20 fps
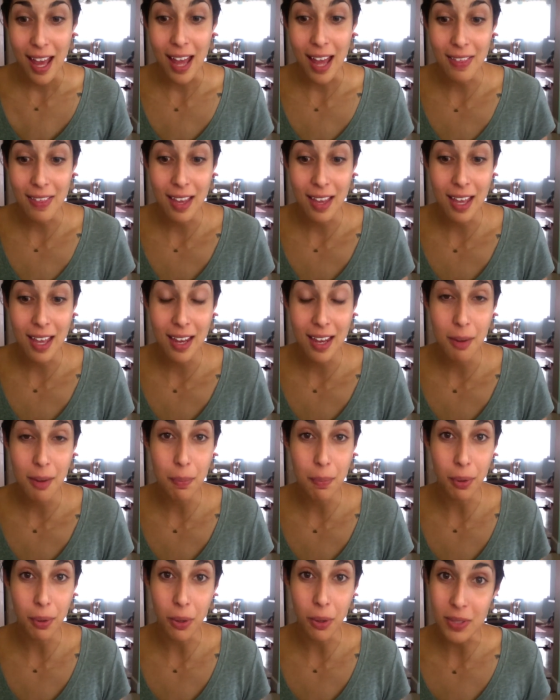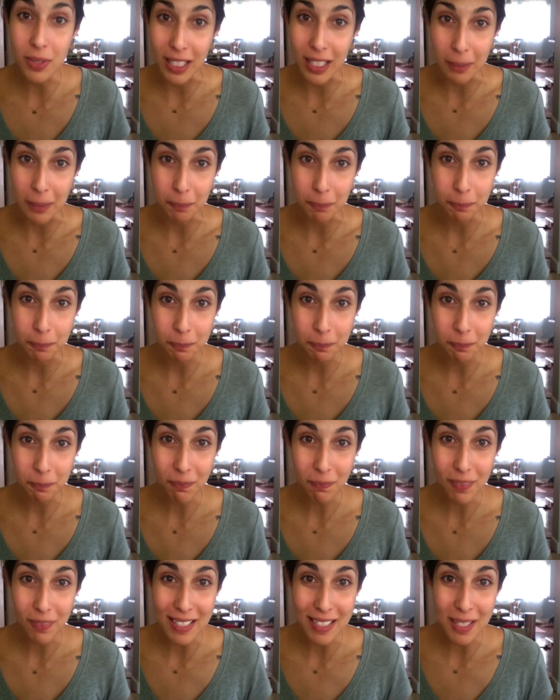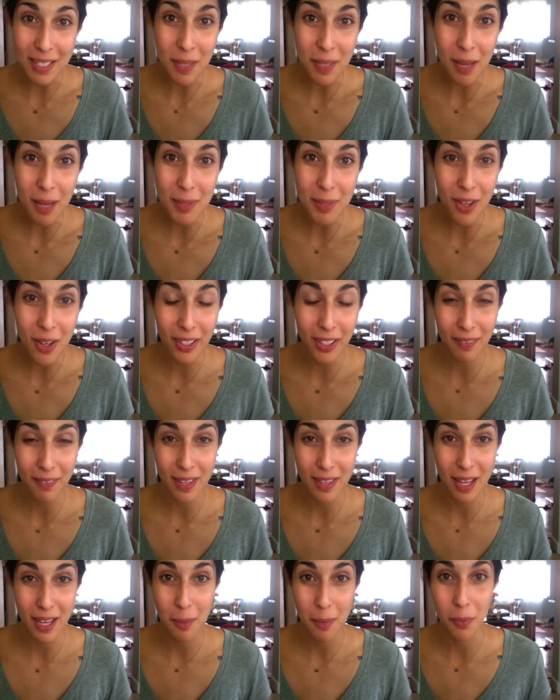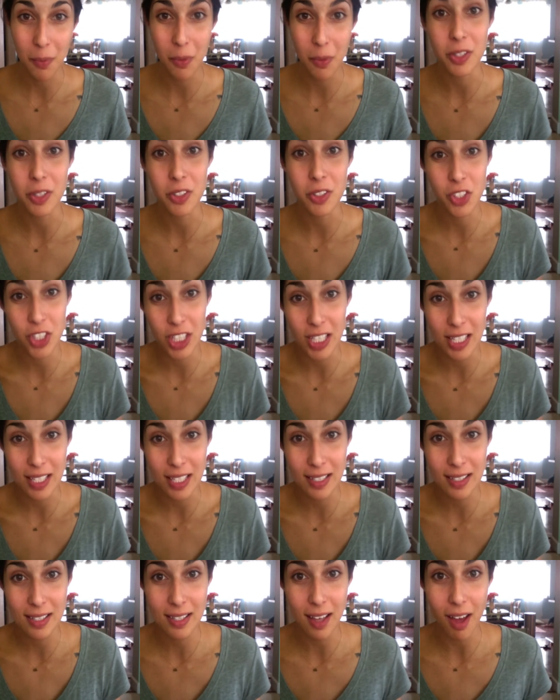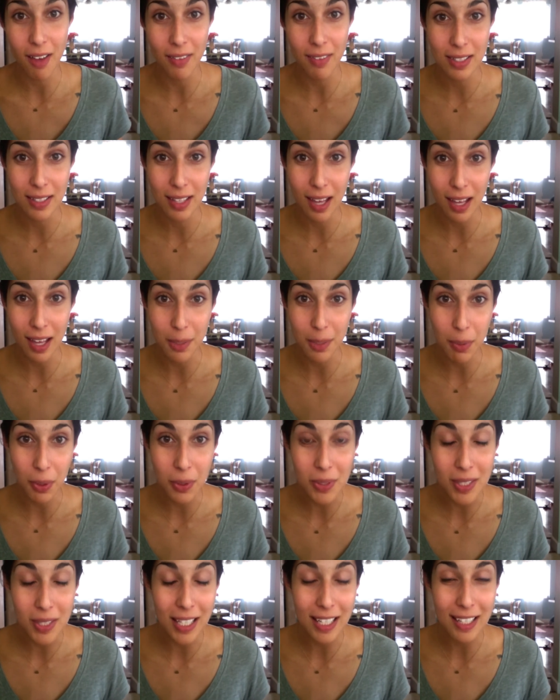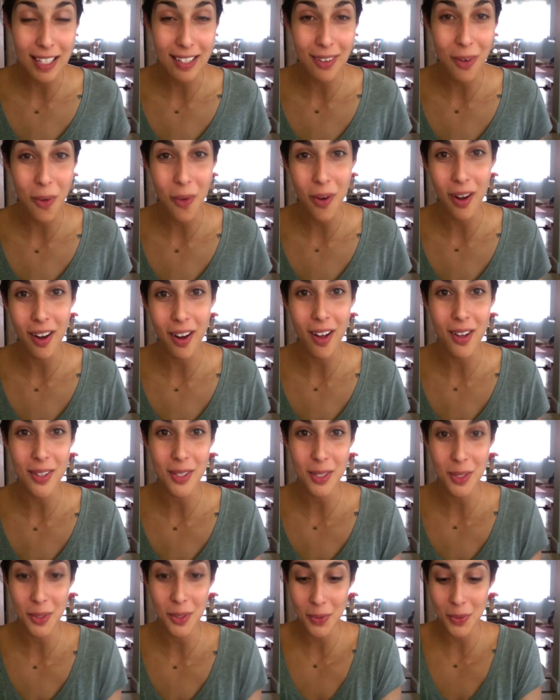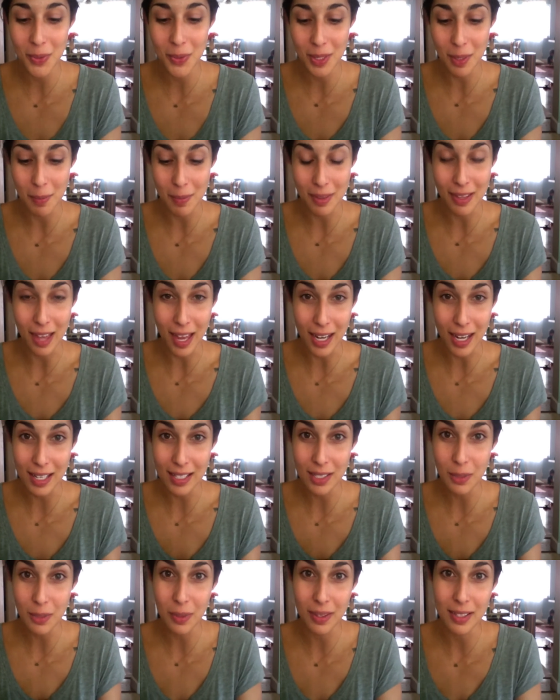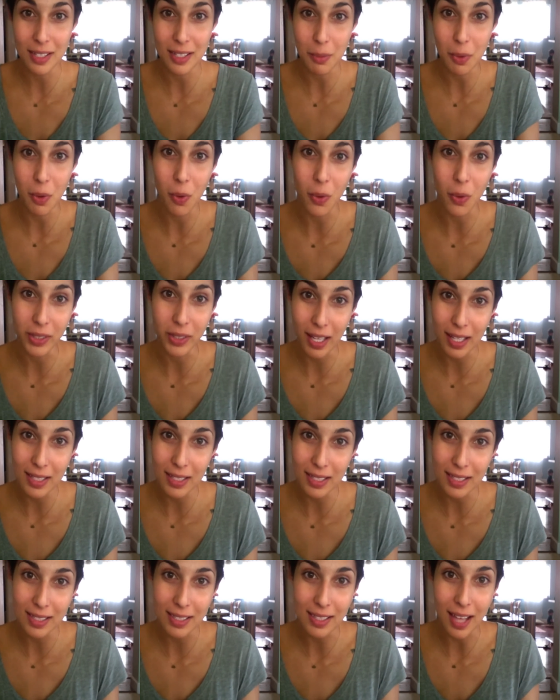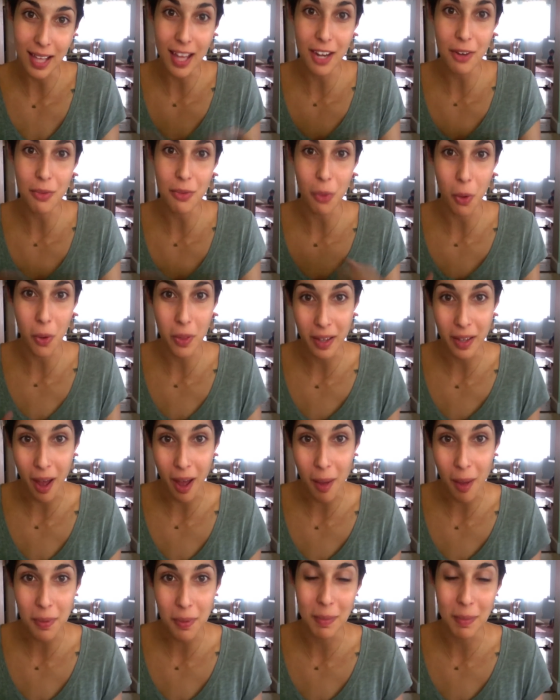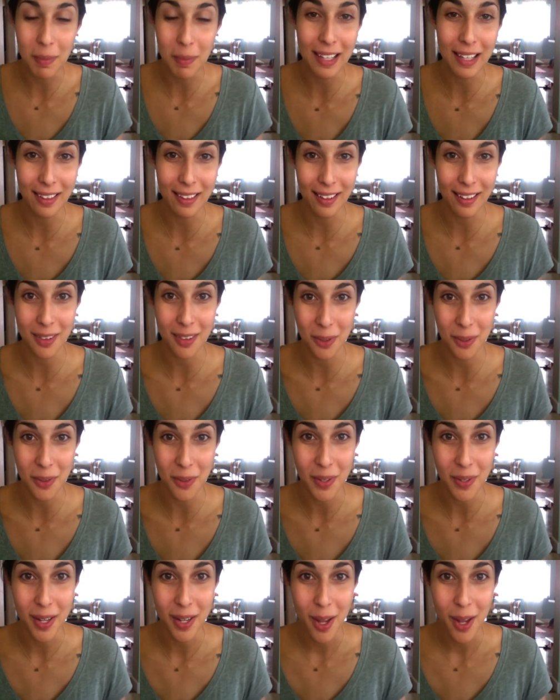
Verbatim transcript: And then protein sometimes I'll give them, well, cheese obviously has protein, or I'll do some lettuce with some cold cuts inside and roll it up and make it like a little